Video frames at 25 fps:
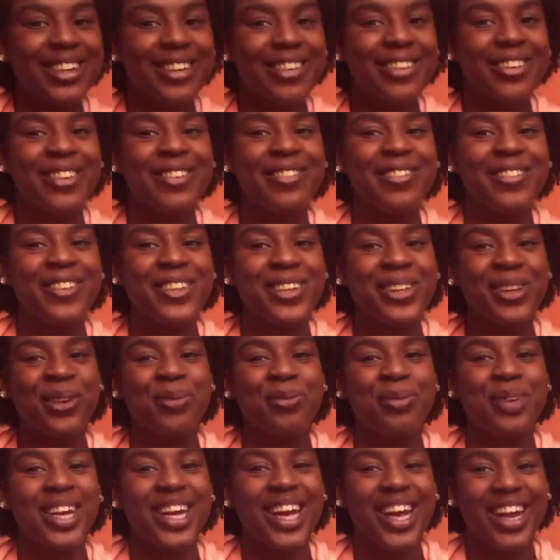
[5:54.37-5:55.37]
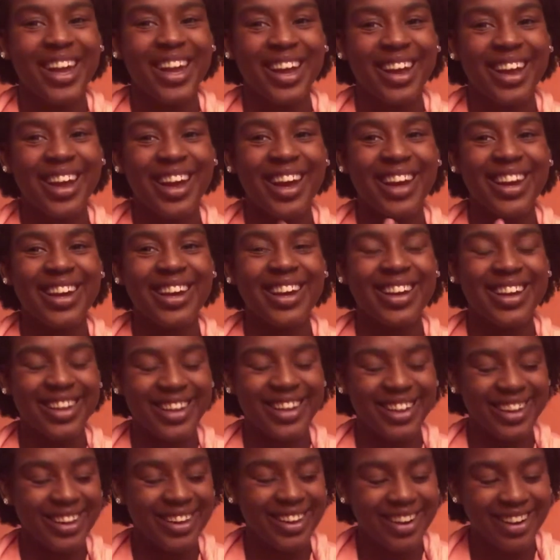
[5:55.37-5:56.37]
Do it. Do me. You get it?
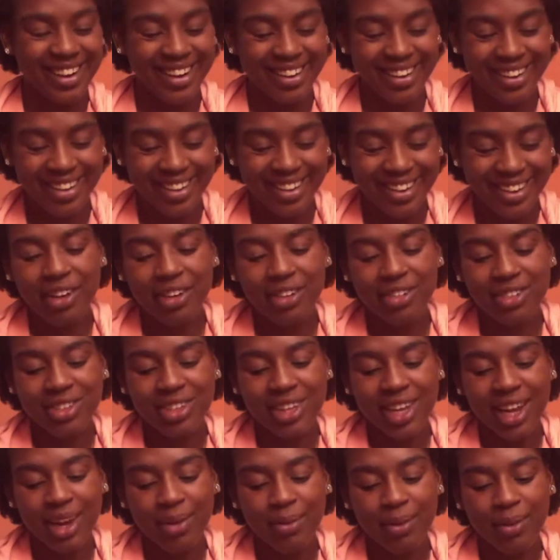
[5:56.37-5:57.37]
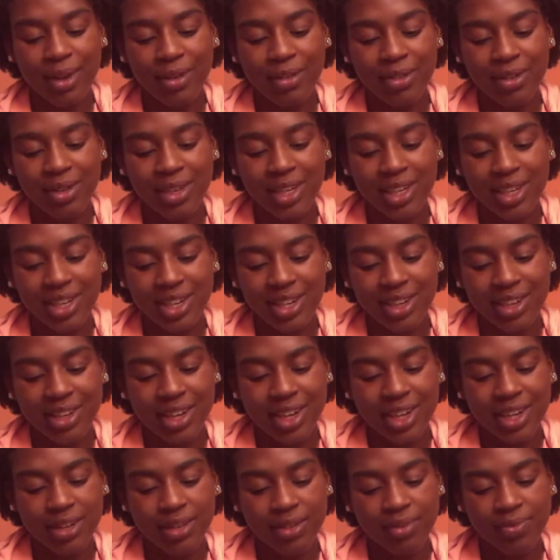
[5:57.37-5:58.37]
You know? Oh, snap. I read it.
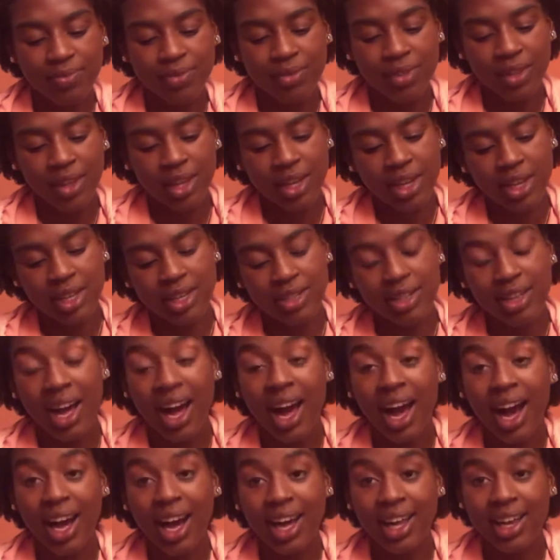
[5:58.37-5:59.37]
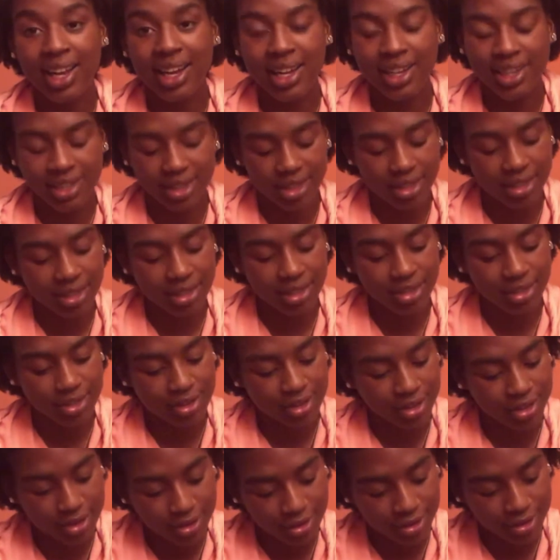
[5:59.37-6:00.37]
Okay. It's a highlighter,
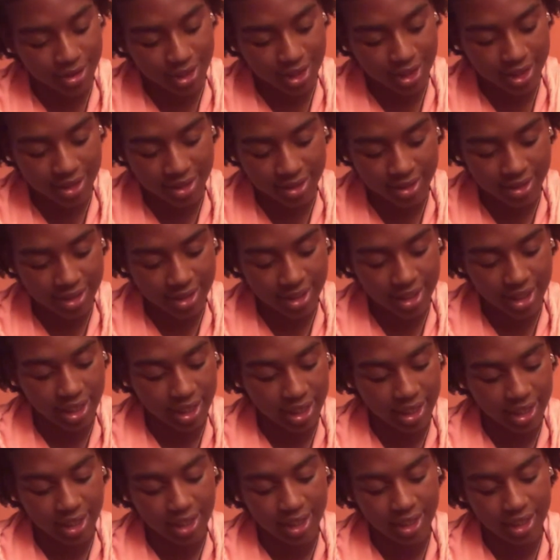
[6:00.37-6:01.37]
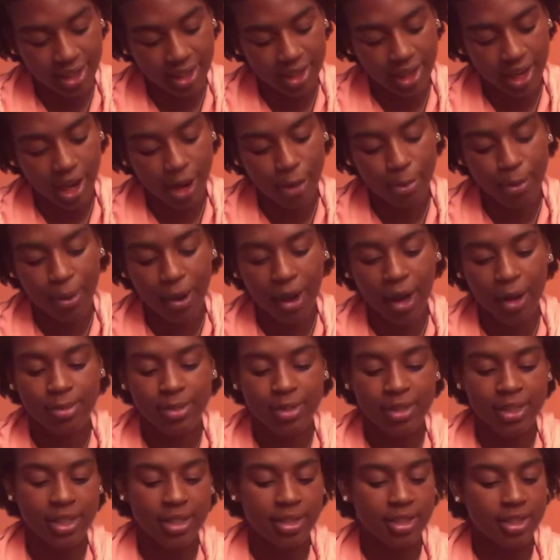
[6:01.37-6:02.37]
so let's see how
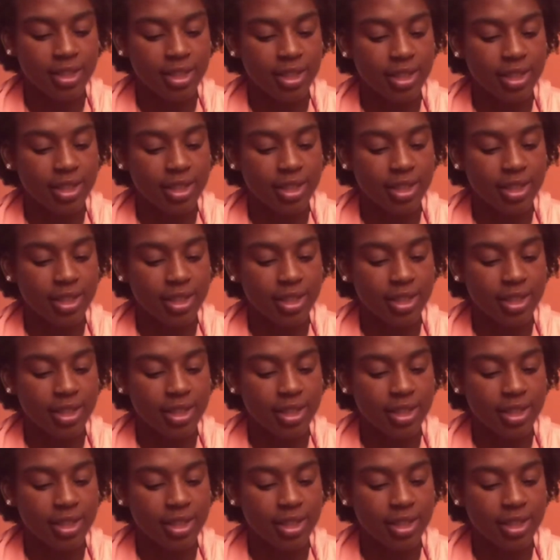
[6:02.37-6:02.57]
poppin' this